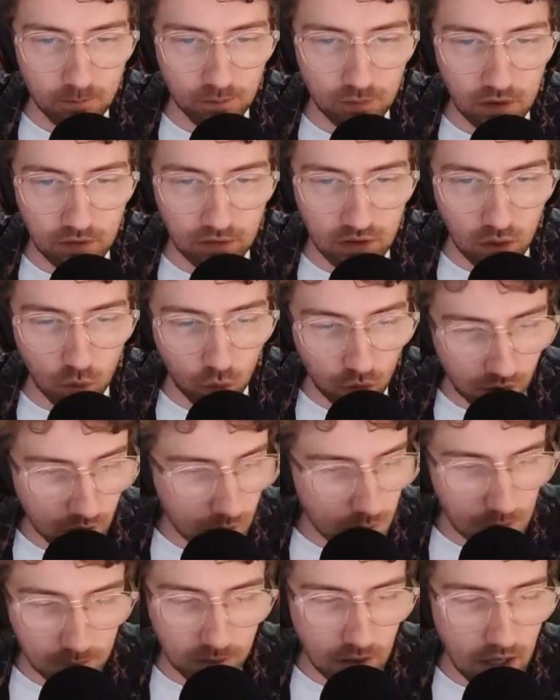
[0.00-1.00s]
if they want to
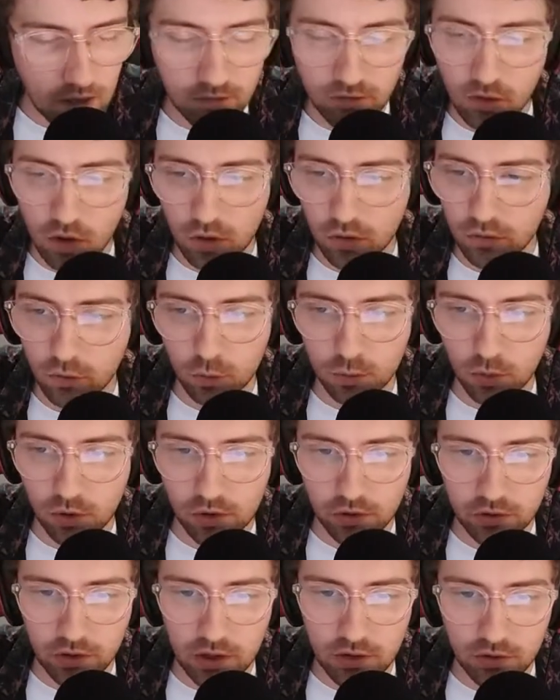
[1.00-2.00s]
be playing finals football
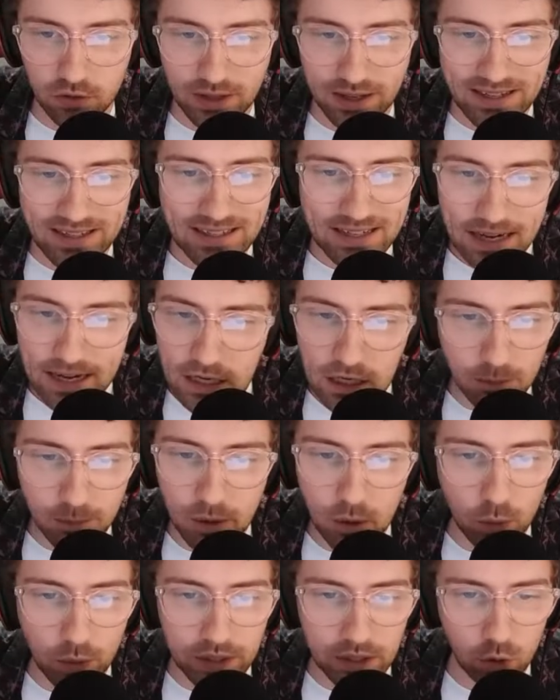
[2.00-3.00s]
this season, they need to be
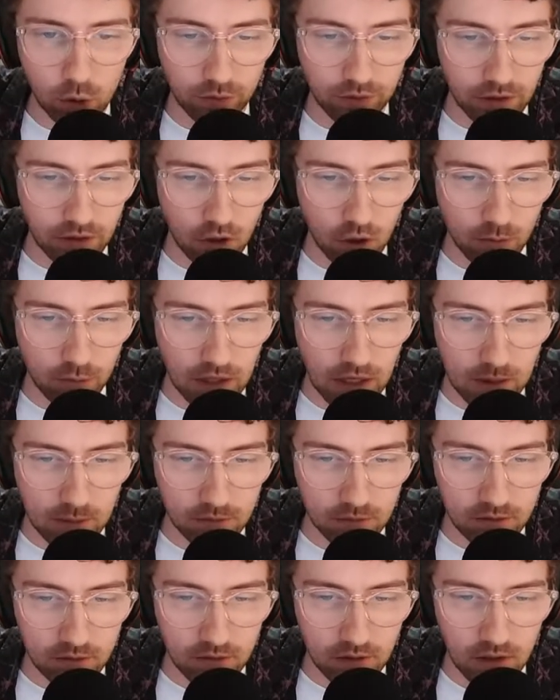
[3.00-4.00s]
winning all their home
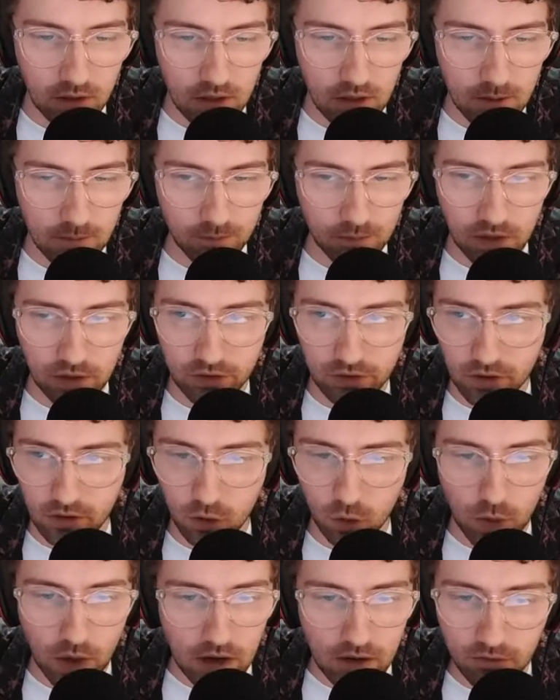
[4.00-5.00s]
games because their
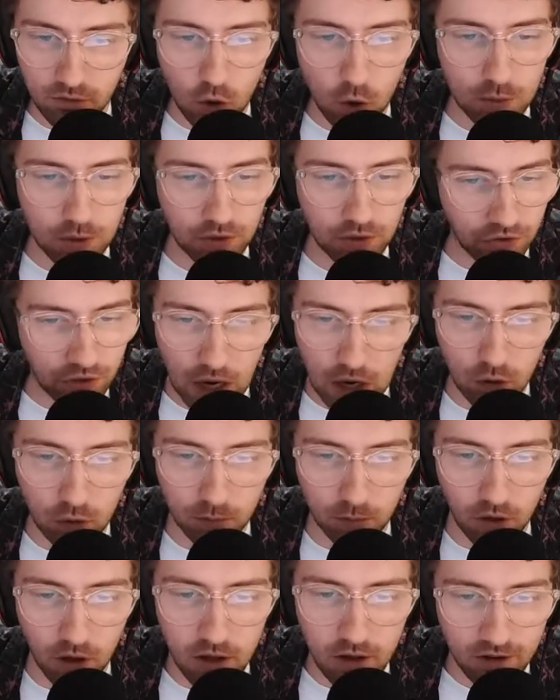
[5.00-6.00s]
away form is
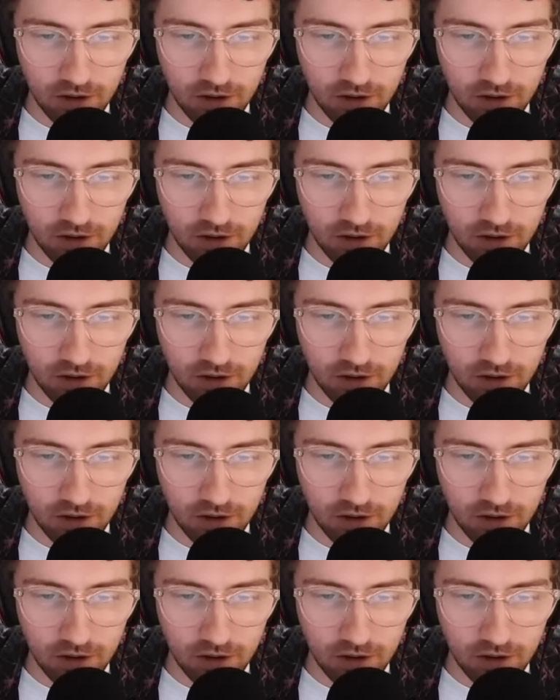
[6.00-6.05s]
terrible,